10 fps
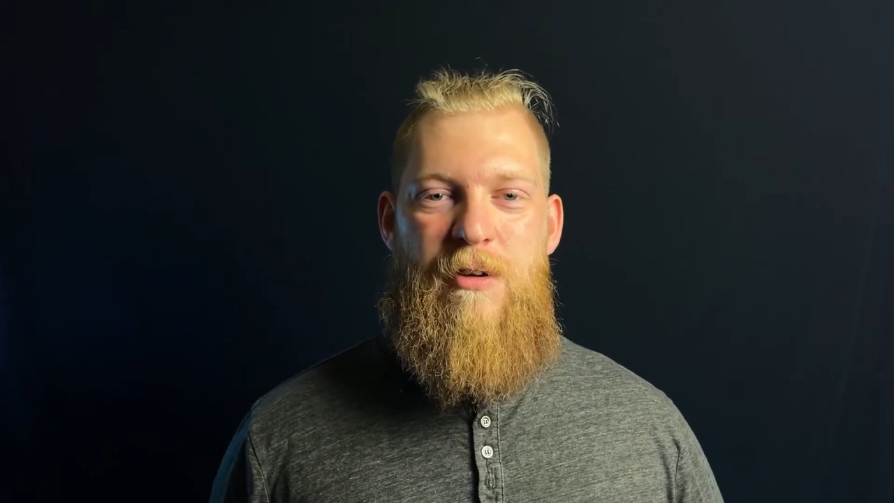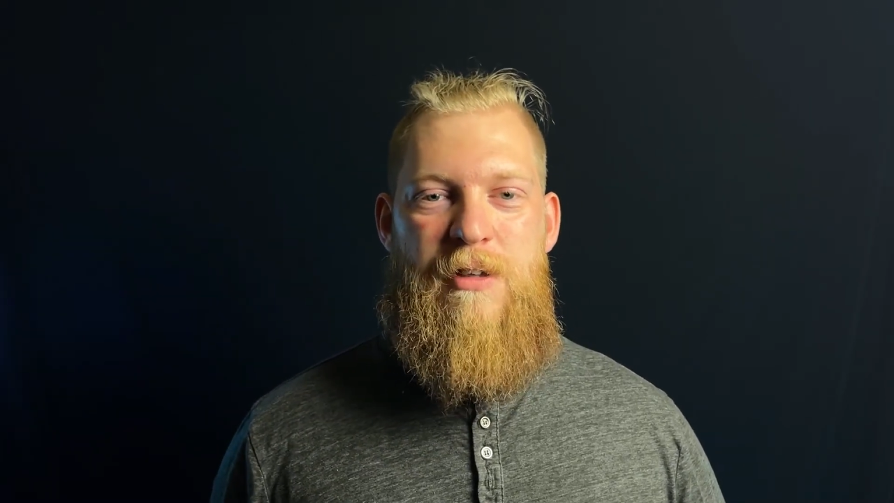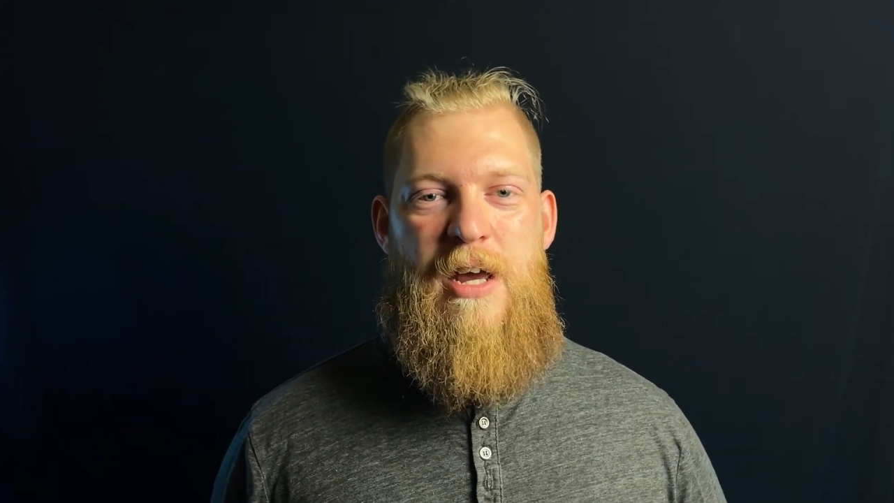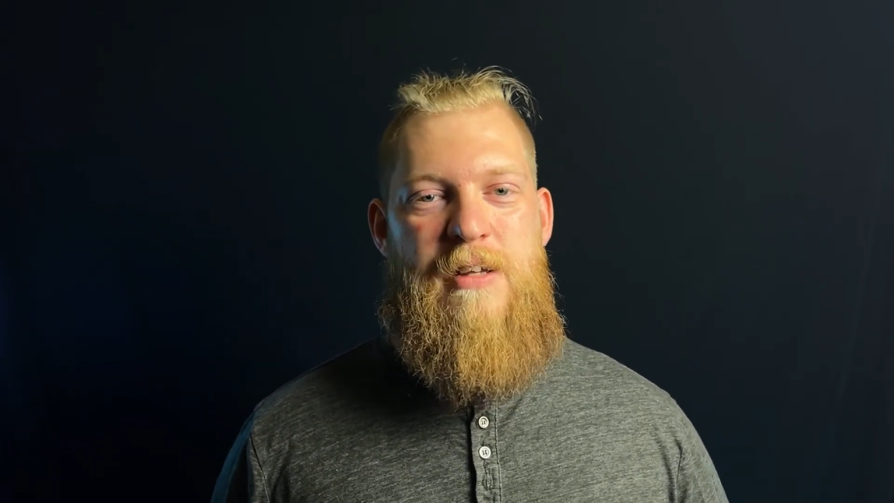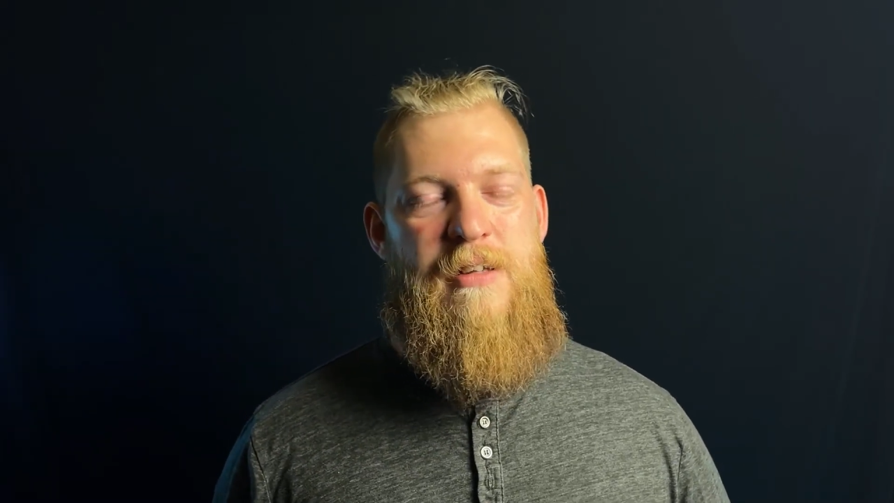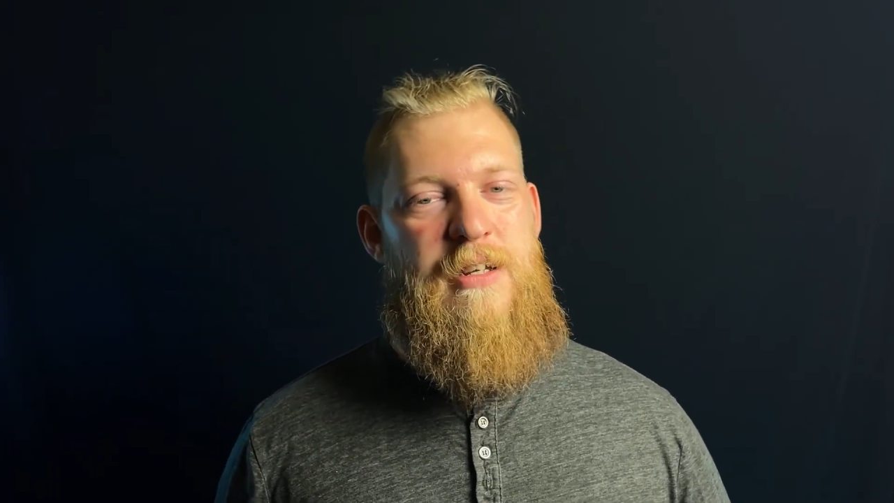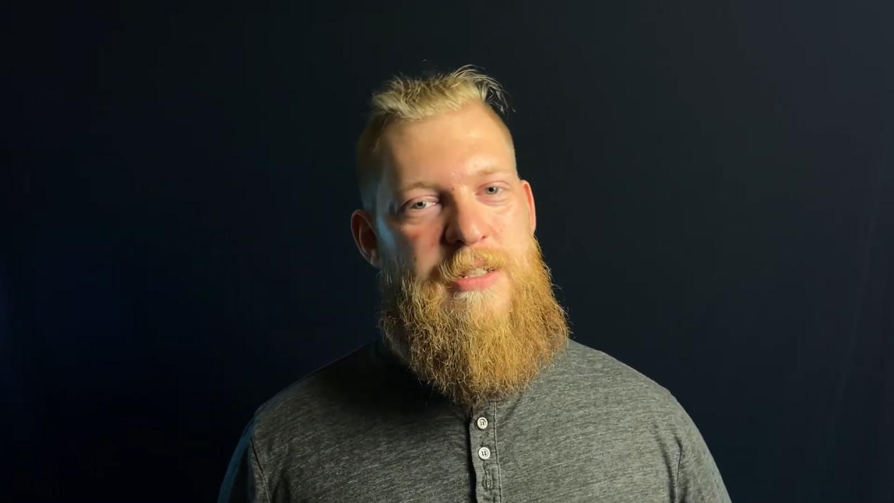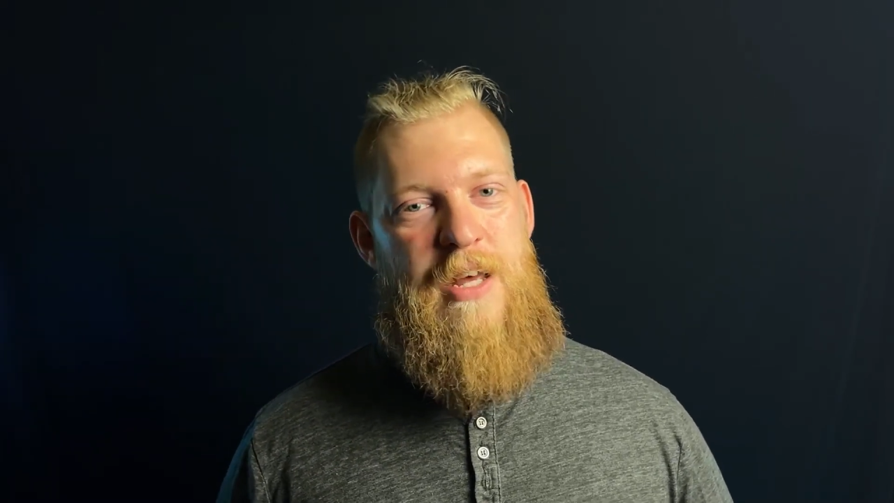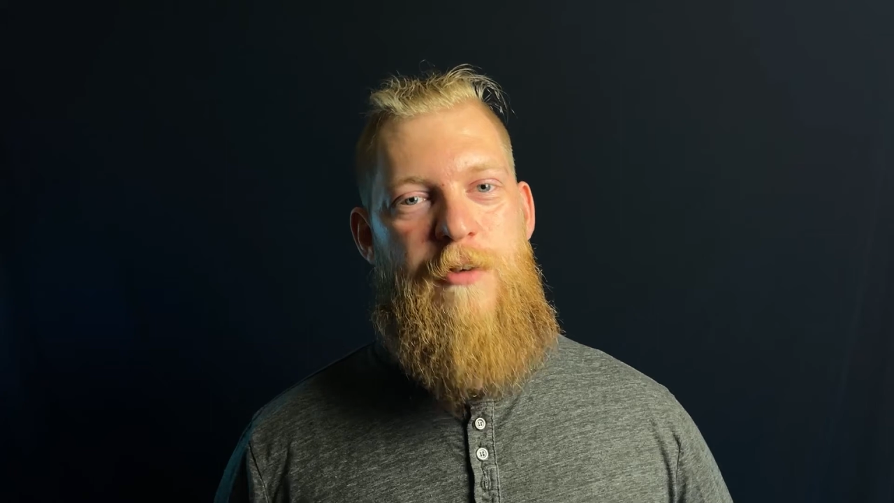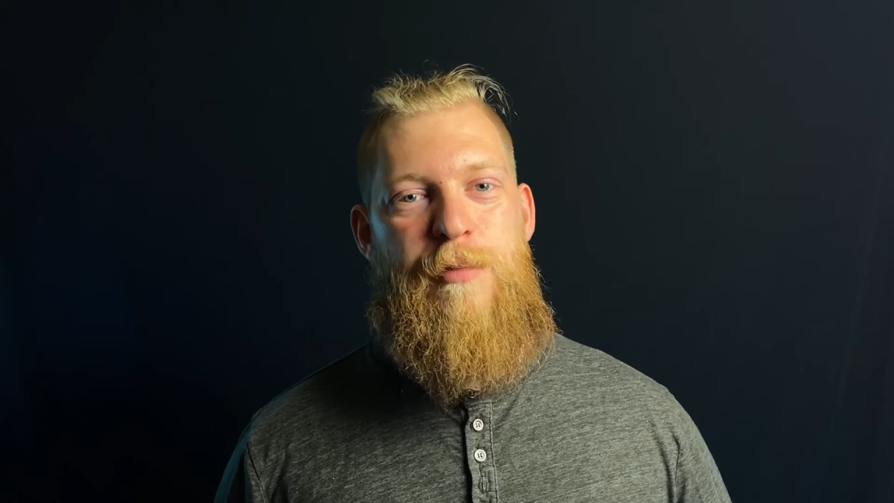dice and a
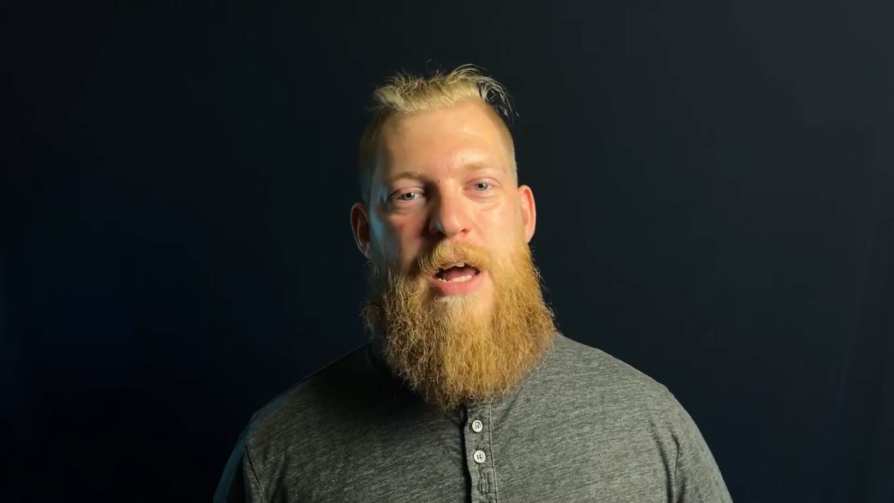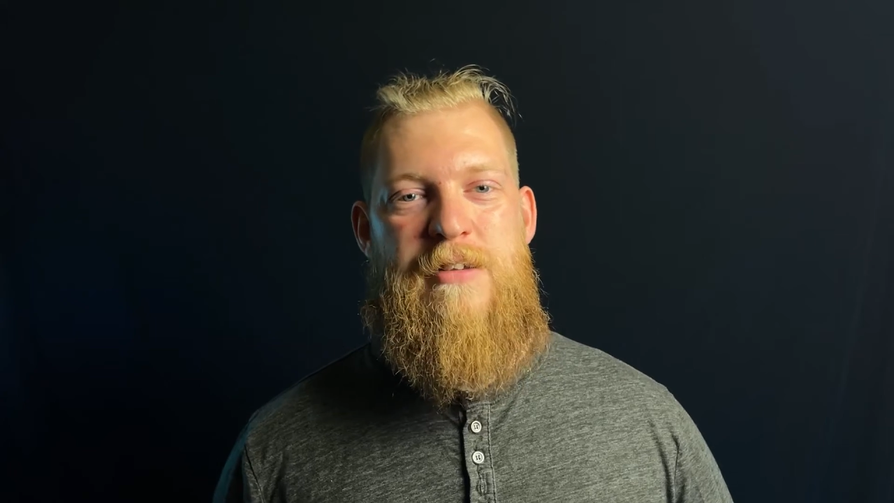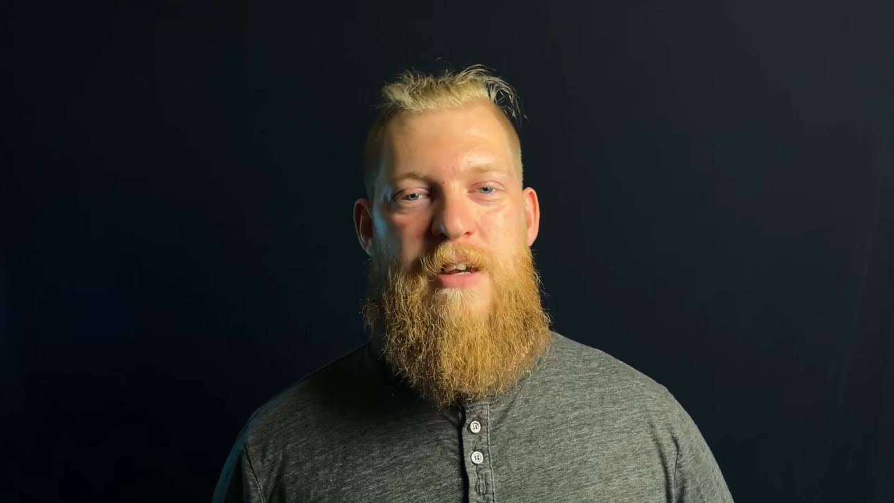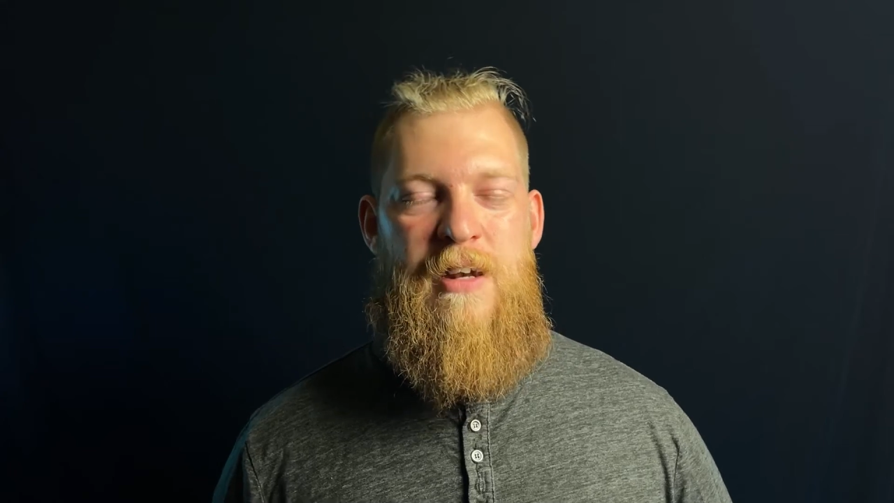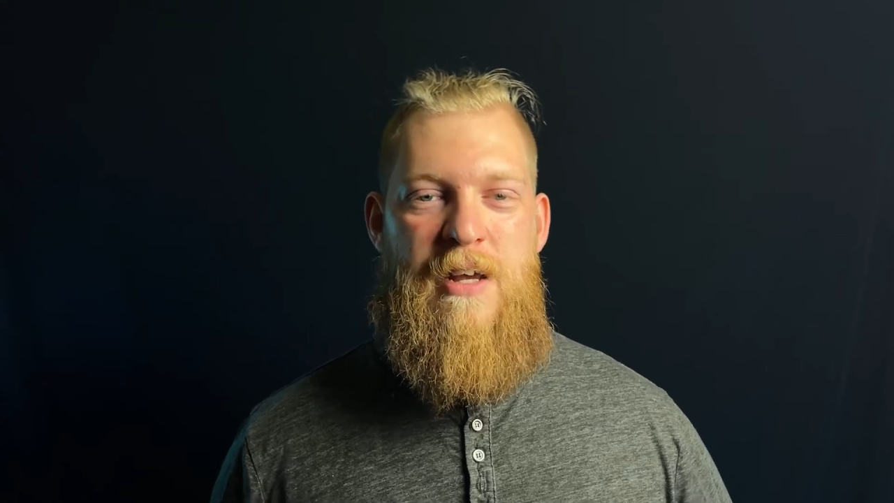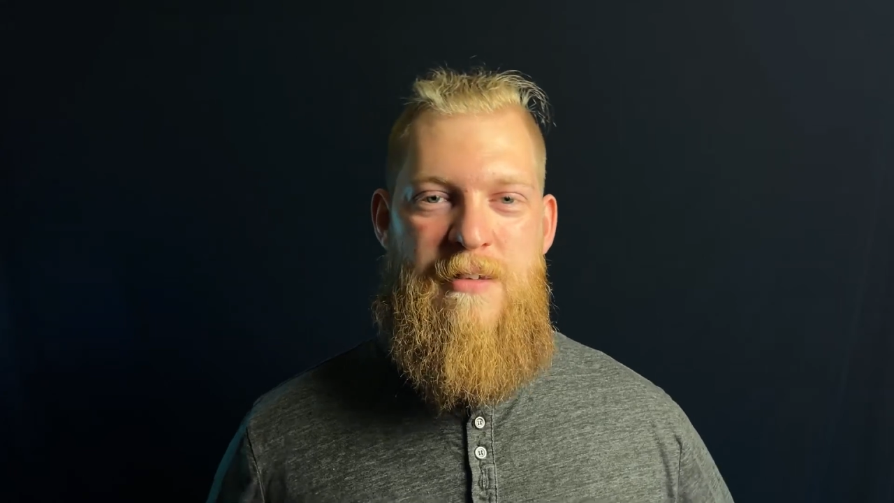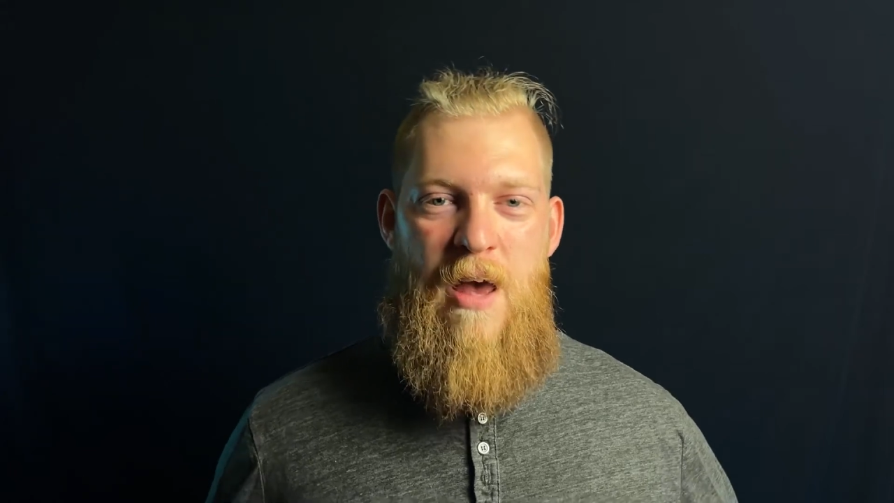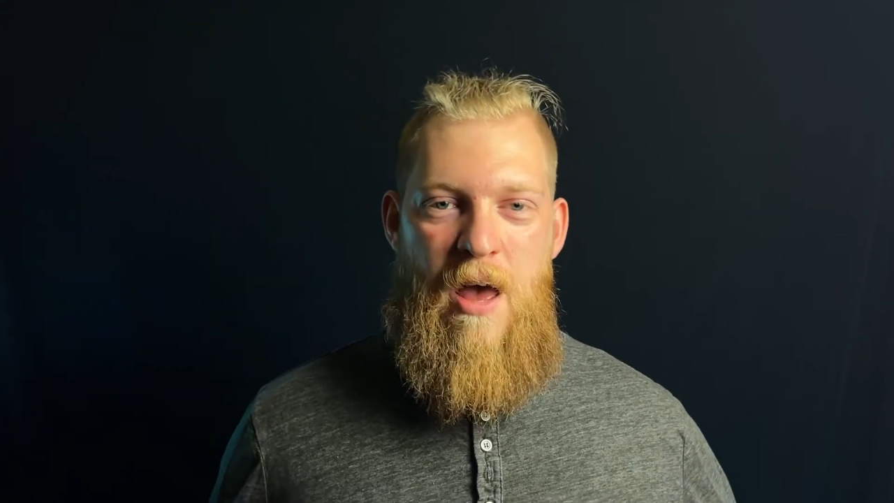set of plastic dice